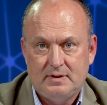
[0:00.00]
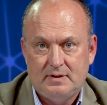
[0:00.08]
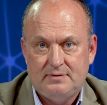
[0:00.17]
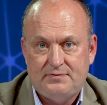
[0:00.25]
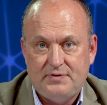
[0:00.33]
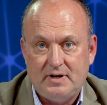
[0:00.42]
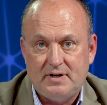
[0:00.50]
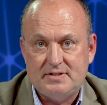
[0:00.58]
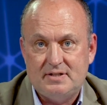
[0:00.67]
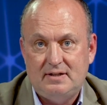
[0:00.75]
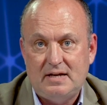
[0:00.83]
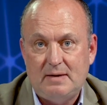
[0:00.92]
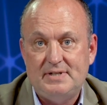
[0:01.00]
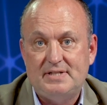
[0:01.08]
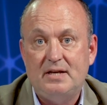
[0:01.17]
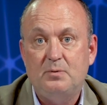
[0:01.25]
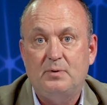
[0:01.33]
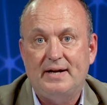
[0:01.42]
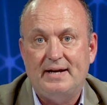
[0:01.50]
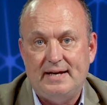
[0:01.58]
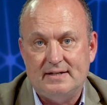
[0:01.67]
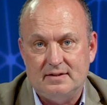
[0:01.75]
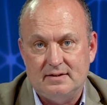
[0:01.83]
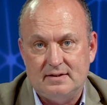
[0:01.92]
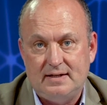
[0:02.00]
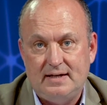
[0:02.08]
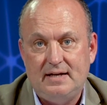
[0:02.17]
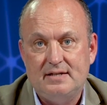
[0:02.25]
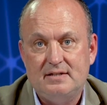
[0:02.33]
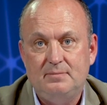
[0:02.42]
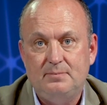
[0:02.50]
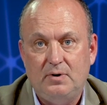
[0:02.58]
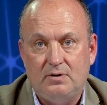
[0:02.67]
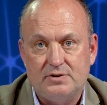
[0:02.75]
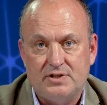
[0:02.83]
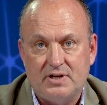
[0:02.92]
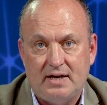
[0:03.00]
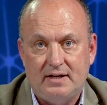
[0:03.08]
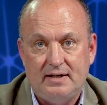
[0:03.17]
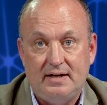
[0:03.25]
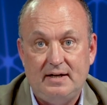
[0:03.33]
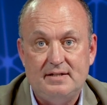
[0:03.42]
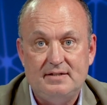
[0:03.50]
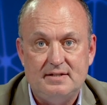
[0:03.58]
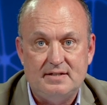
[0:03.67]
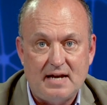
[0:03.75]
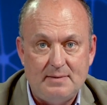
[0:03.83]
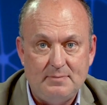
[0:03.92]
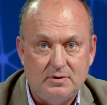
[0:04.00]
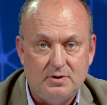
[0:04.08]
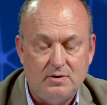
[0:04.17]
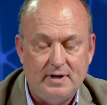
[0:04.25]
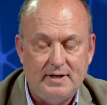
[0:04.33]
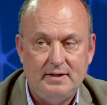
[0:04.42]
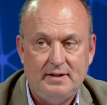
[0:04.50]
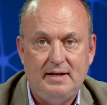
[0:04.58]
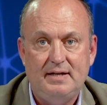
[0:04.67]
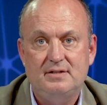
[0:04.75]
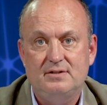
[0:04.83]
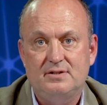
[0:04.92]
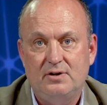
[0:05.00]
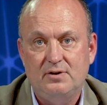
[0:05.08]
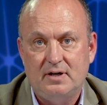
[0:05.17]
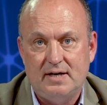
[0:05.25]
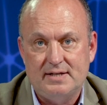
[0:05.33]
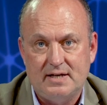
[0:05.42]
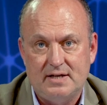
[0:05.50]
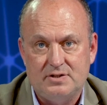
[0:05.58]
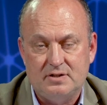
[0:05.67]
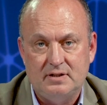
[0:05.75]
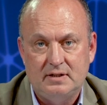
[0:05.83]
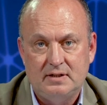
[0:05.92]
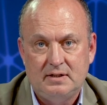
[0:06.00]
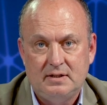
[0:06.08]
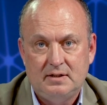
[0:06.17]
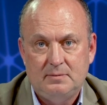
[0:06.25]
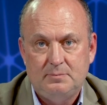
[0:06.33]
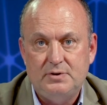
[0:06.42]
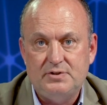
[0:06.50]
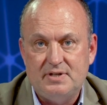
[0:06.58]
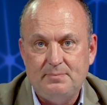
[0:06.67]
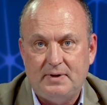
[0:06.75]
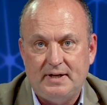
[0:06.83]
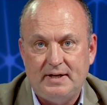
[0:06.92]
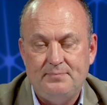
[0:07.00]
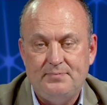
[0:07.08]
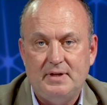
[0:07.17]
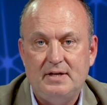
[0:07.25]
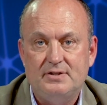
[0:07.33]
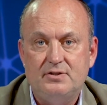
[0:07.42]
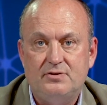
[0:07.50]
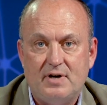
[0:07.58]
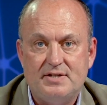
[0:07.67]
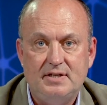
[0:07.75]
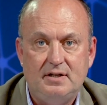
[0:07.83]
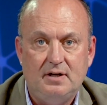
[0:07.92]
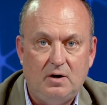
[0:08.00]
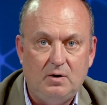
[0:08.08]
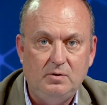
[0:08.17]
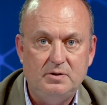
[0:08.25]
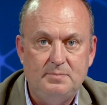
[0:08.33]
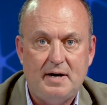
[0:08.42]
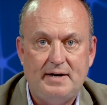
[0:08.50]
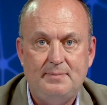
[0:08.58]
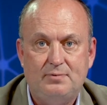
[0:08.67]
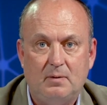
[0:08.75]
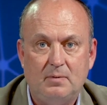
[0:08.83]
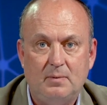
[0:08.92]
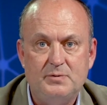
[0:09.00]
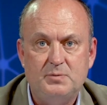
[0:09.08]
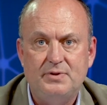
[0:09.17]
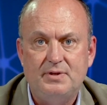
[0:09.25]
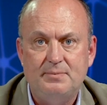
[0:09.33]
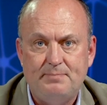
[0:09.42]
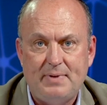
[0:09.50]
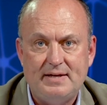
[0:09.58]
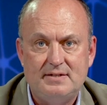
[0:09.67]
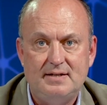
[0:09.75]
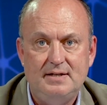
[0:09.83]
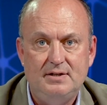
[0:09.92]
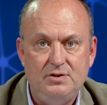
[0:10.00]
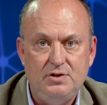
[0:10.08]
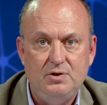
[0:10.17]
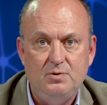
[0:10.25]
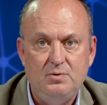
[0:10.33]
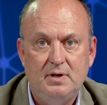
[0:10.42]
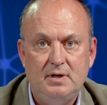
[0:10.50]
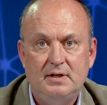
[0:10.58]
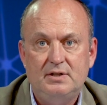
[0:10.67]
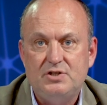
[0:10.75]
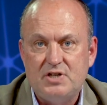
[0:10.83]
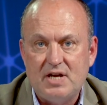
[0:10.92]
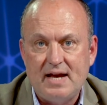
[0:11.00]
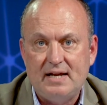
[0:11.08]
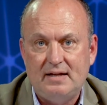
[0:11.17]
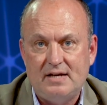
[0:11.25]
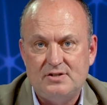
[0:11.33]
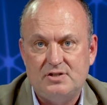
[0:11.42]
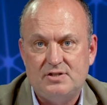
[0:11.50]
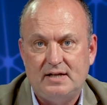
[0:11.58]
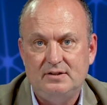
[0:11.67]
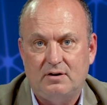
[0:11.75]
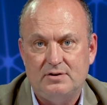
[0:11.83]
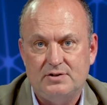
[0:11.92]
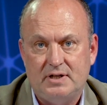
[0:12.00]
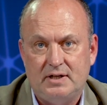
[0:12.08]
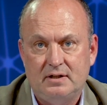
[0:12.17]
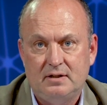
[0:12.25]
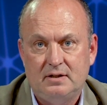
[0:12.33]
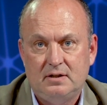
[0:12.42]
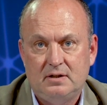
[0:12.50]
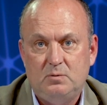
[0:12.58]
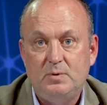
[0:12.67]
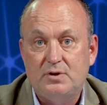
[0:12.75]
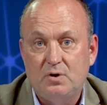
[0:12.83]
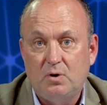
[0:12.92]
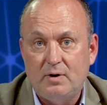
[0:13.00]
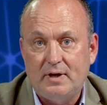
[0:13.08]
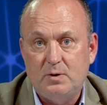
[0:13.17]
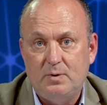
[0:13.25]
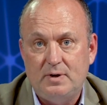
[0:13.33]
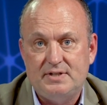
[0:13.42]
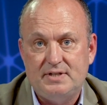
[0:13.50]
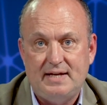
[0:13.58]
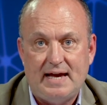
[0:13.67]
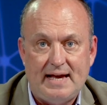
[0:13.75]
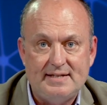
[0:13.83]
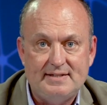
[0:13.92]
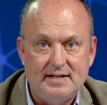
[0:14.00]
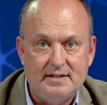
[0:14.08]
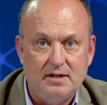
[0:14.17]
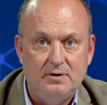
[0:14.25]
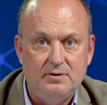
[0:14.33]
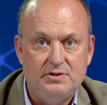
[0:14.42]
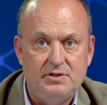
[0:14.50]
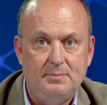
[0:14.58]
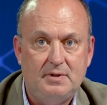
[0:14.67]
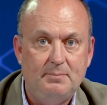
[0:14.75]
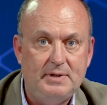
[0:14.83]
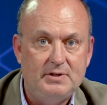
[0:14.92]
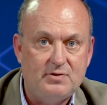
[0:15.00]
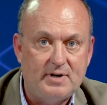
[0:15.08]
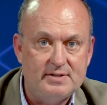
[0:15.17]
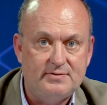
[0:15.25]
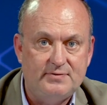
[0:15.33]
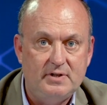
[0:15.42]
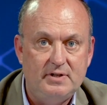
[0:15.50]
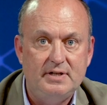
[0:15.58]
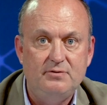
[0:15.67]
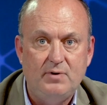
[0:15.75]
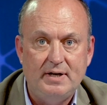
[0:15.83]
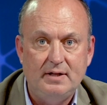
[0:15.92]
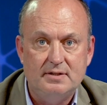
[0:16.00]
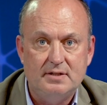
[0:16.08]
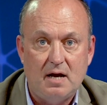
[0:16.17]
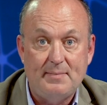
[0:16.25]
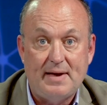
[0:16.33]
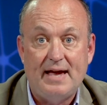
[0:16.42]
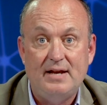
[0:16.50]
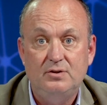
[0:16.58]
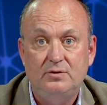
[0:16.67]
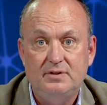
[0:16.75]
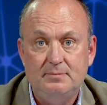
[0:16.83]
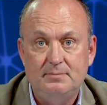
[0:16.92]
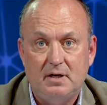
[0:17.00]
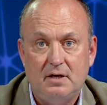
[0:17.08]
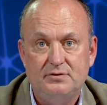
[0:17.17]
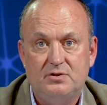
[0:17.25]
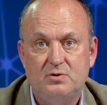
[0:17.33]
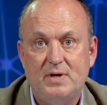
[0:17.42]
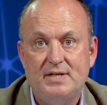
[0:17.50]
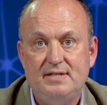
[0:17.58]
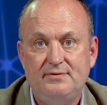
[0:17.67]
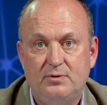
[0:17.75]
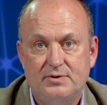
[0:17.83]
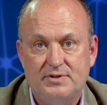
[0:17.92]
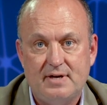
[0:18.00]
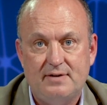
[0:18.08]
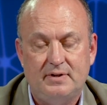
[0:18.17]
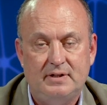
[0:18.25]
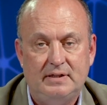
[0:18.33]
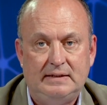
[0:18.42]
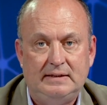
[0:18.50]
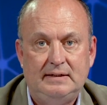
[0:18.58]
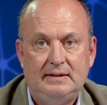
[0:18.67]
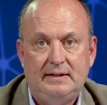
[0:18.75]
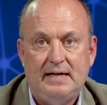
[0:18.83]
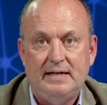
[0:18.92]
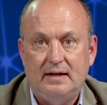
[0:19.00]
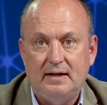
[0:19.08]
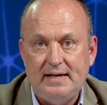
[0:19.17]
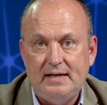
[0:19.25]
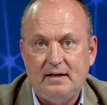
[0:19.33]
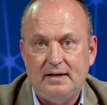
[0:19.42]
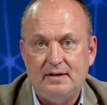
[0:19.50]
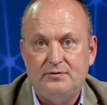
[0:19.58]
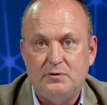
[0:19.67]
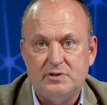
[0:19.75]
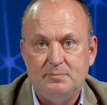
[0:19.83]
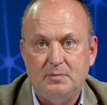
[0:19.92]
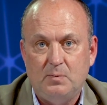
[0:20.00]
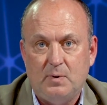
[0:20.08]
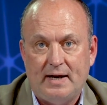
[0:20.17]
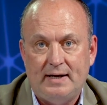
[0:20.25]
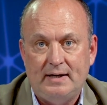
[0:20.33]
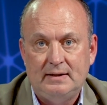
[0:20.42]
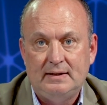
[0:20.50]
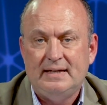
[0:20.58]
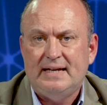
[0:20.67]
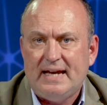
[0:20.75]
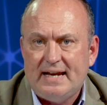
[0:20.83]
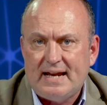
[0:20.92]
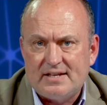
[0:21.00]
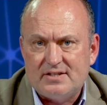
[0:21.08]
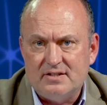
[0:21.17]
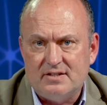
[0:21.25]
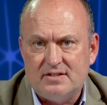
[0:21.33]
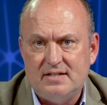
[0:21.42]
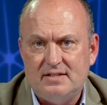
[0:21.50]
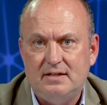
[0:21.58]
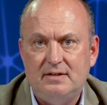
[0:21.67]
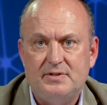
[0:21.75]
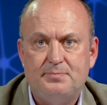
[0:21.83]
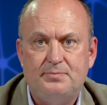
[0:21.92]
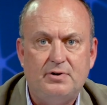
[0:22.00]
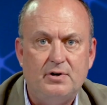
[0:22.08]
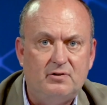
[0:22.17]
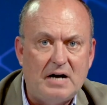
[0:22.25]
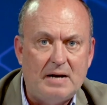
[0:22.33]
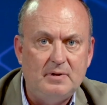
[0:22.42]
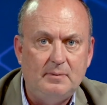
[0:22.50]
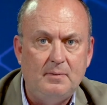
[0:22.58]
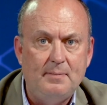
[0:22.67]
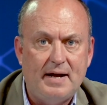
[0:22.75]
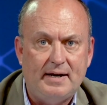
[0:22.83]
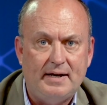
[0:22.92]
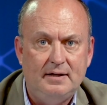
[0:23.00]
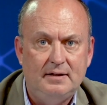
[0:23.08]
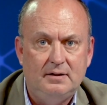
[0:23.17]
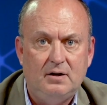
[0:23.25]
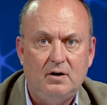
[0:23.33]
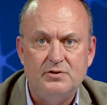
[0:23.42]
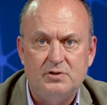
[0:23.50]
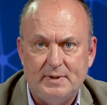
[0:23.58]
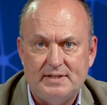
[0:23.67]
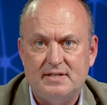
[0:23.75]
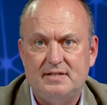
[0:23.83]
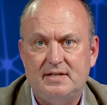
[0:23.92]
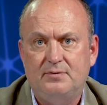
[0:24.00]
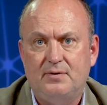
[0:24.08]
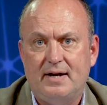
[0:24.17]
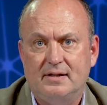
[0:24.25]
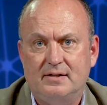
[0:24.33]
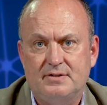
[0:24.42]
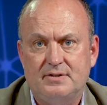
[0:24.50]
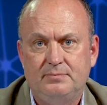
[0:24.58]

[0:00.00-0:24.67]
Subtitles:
First, let me tell you what it isn't. It isn't blockchain, it isn't stablecoin, it isn't tokenization. Put simply, it's addressing old money problems with the best in new shared ledger technology. With core liquidity, asset ownership can be transferred in real time and on demand 24/7 in a legally enforceable way. In essence, it delivers programmable money onto existing rails.